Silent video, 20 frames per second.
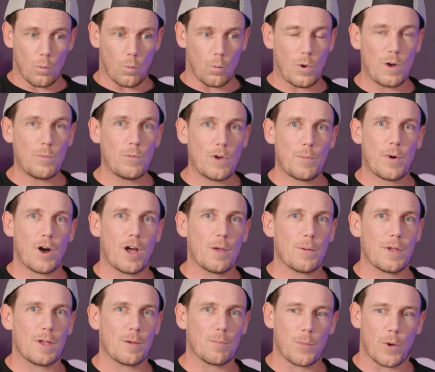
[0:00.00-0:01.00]
when we're
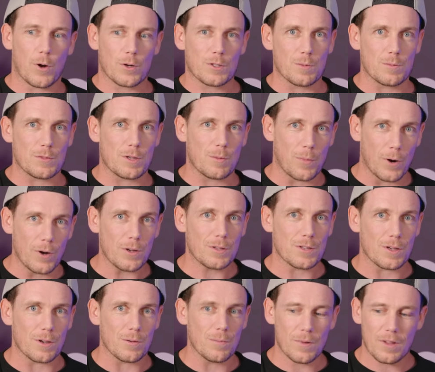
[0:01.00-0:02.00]
piping bottom to
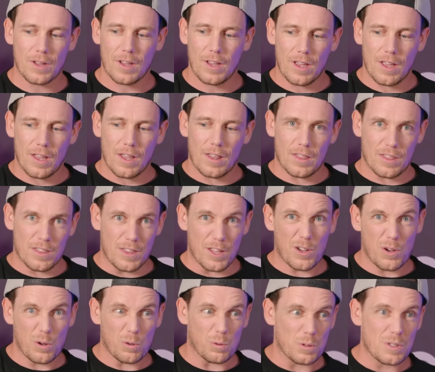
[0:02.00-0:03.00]
bottom, the
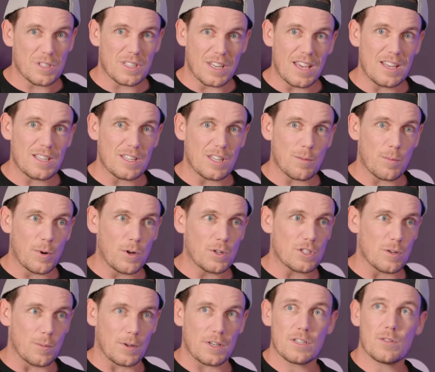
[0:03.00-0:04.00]
cool stays at the
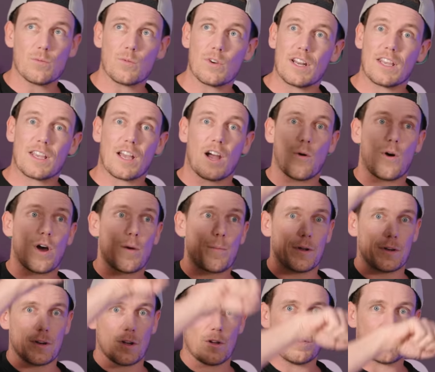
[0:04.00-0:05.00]
bottom. It doesn't really go up
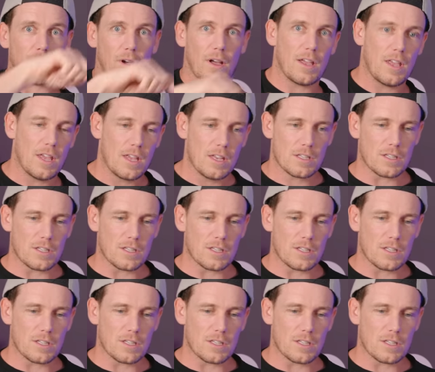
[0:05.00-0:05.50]
and over.